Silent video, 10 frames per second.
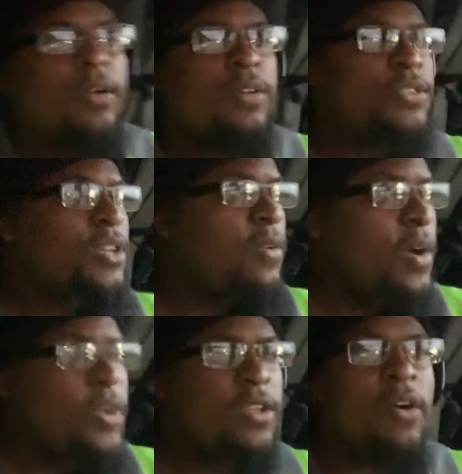So
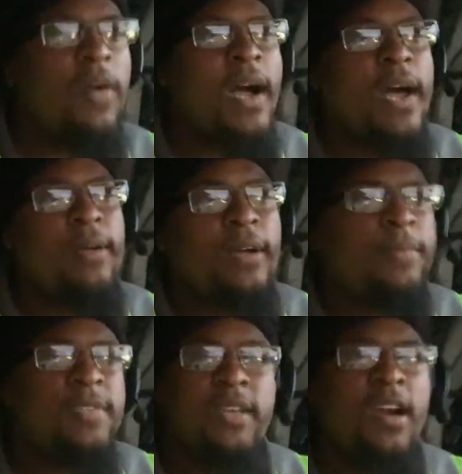I'm
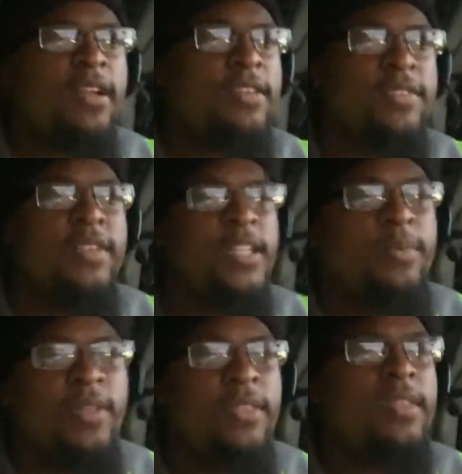sorry, just dealing
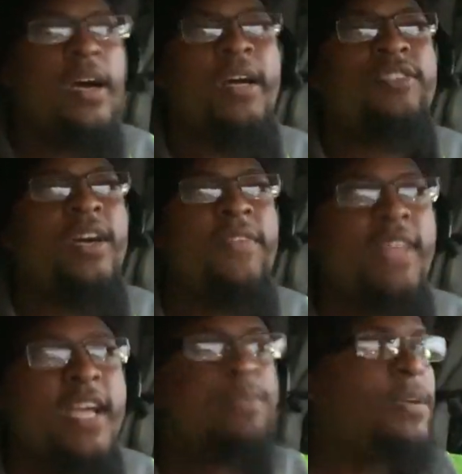with non-driving
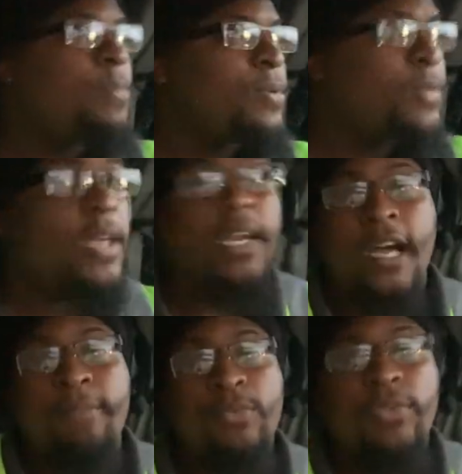ass people. That
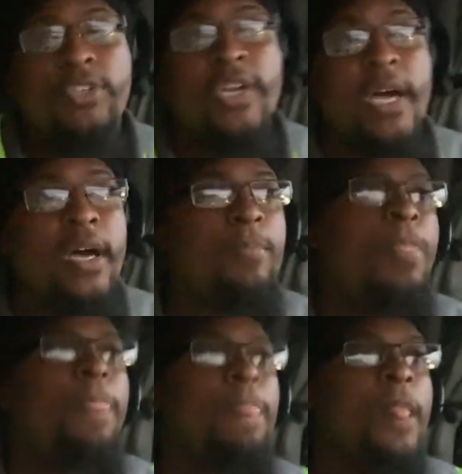comes with the job.
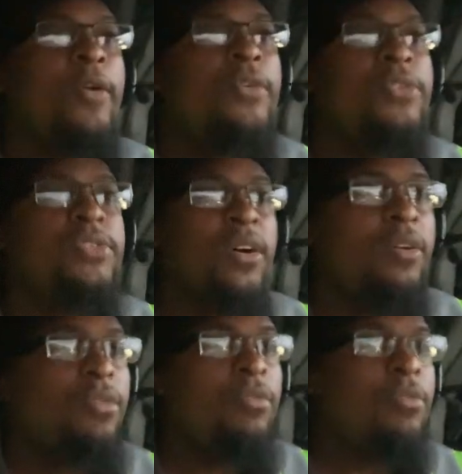
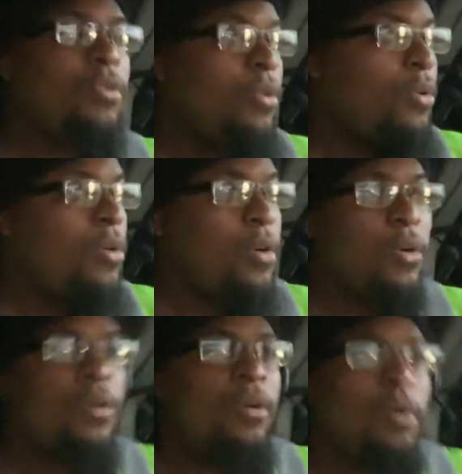So
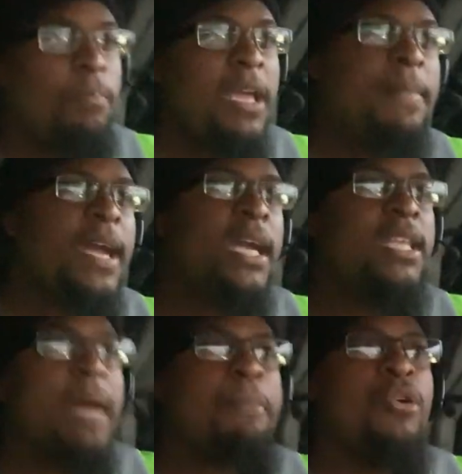me making
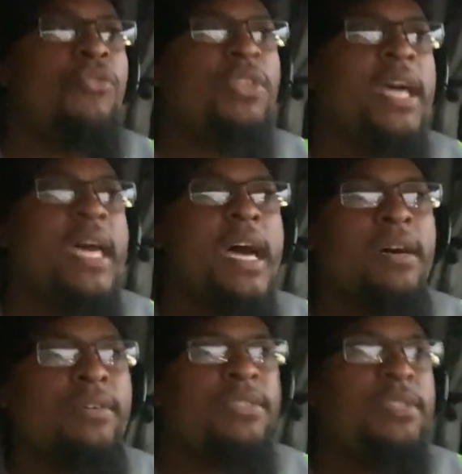that move on that
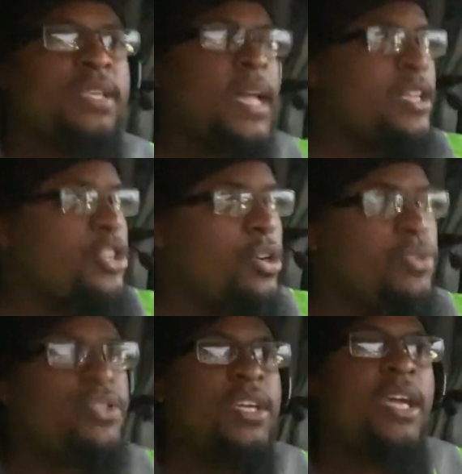house that I chose
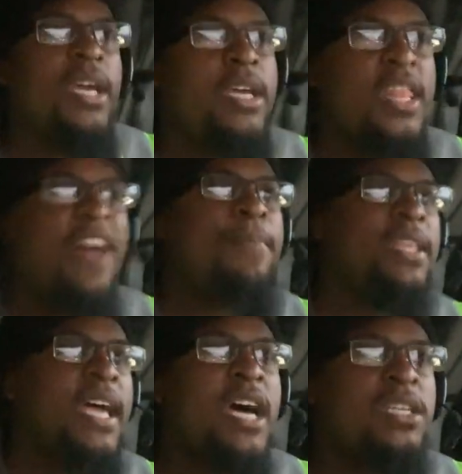to get, and I've been in
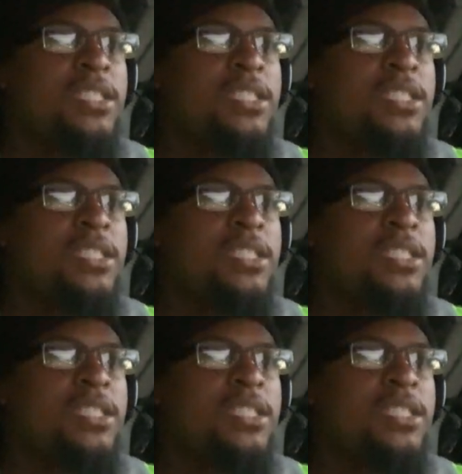the house